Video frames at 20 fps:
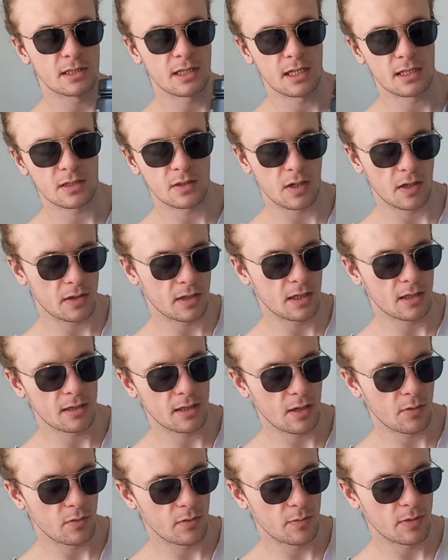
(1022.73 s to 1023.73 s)
I think
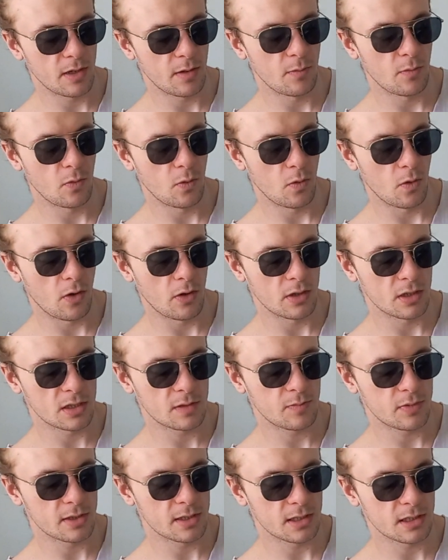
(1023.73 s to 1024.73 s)
that would be a more
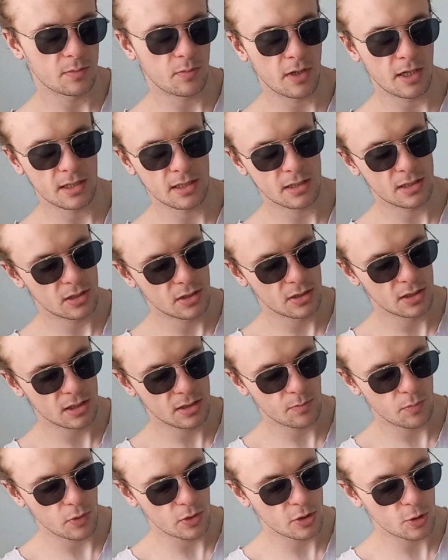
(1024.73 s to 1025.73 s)
honest business practice to
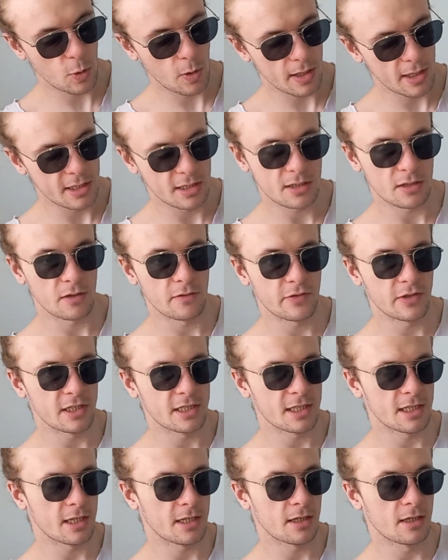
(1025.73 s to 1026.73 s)
just put 20 servings
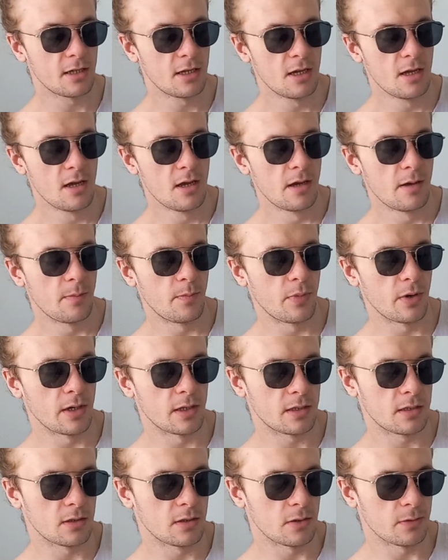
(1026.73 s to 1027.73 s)
there,
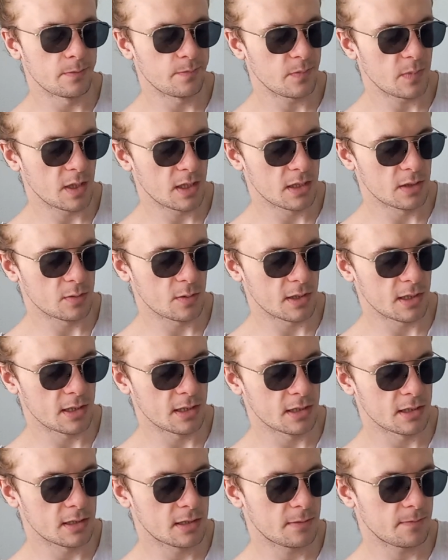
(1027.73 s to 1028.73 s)
but you know, it is what it
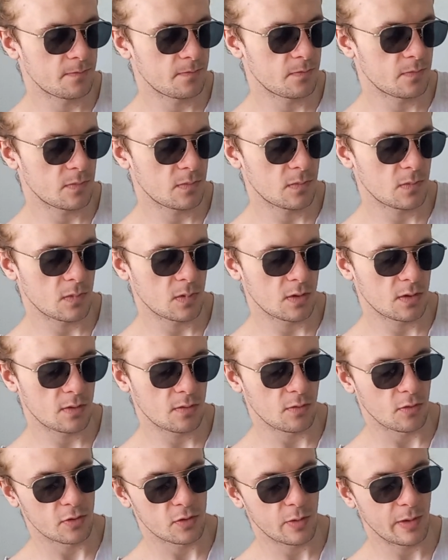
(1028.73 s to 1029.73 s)
is,
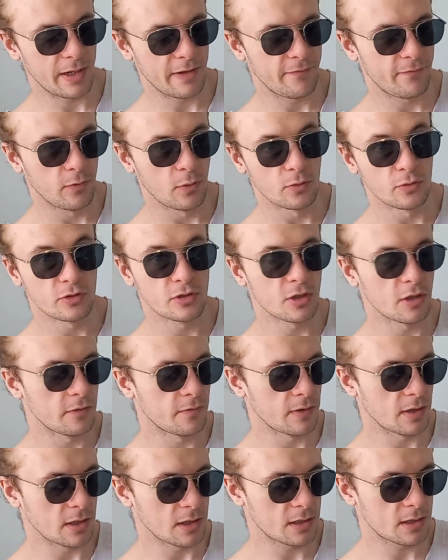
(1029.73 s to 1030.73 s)
or 20 full
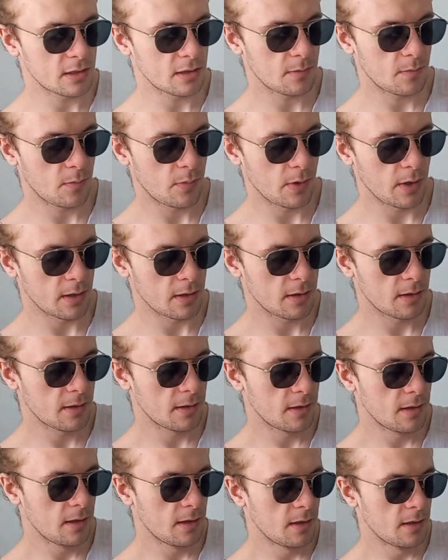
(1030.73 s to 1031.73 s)
servings, but
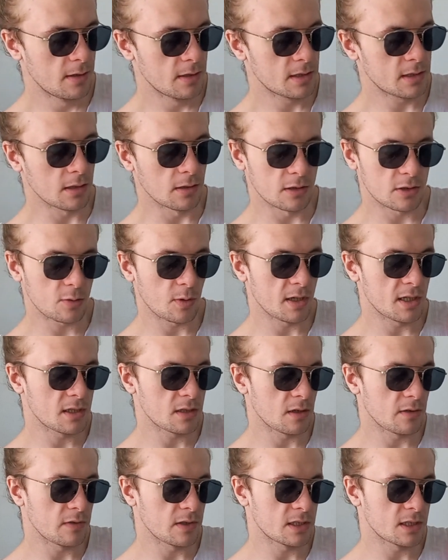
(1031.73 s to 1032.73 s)
still 20
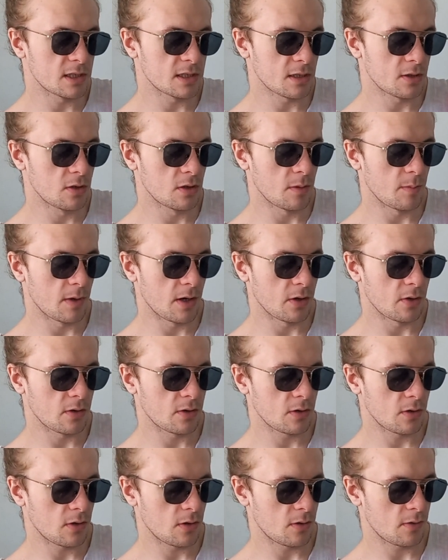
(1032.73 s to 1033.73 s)
servings is a good amount.
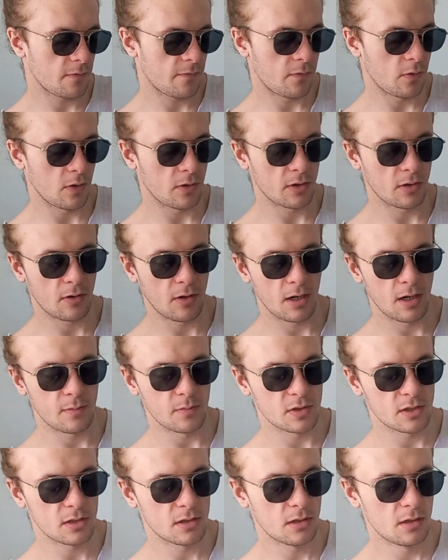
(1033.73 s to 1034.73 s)
400
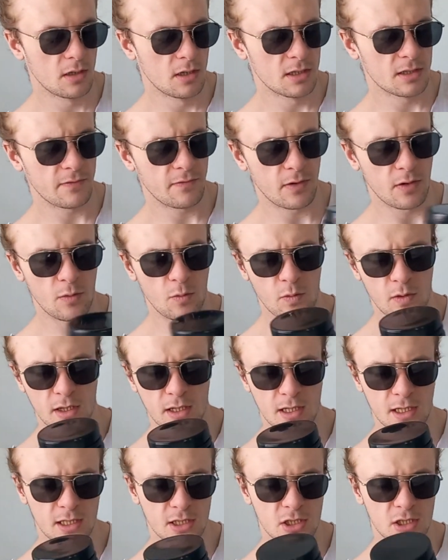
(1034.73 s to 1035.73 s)
grams. It's a very
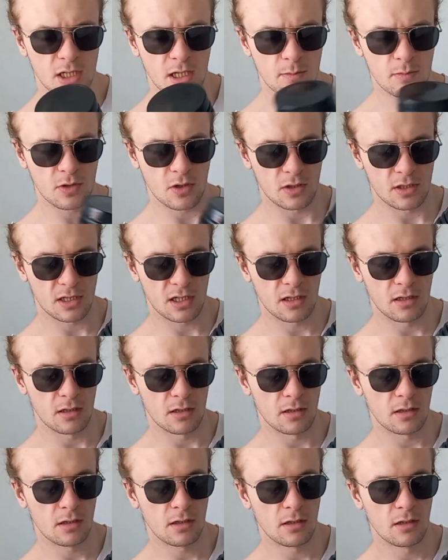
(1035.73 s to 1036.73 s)
weirdly shaped container.